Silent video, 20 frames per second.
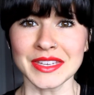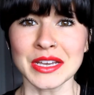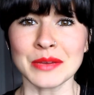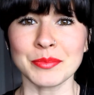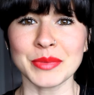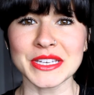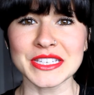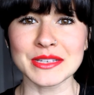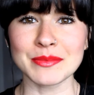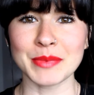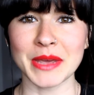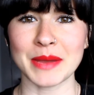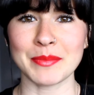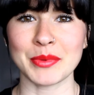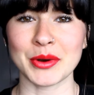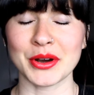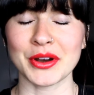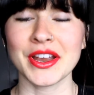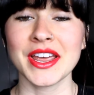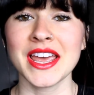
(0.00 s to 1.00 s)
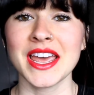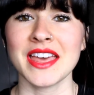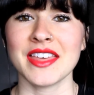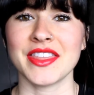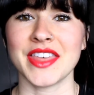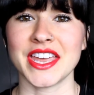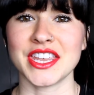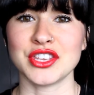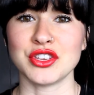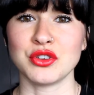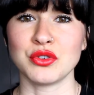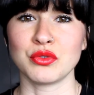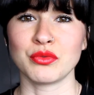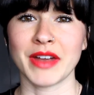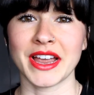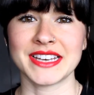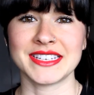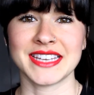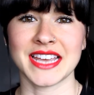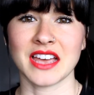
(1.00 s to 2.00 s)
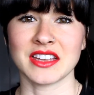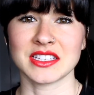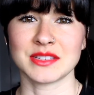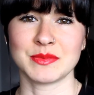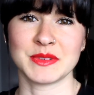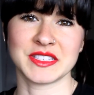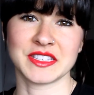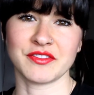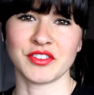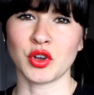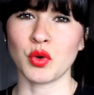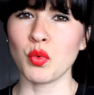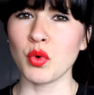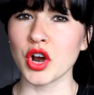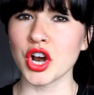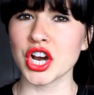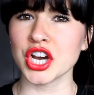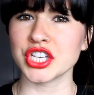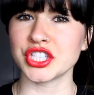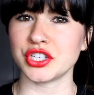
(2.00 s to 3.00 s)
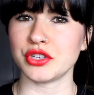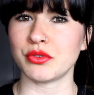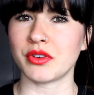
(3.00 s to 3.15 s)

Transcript: a piece of paper that you write down specific words,